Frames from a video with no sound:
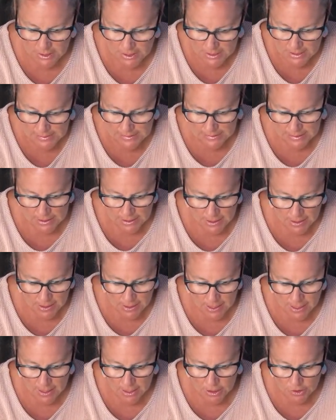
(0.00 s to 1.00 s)
easy,
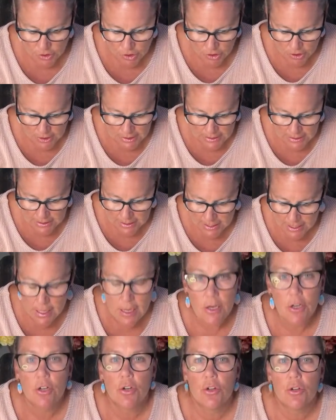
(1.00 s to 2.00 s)
and you're gonna lay
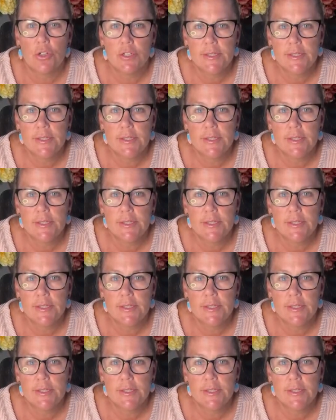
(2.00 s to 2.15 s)
it curl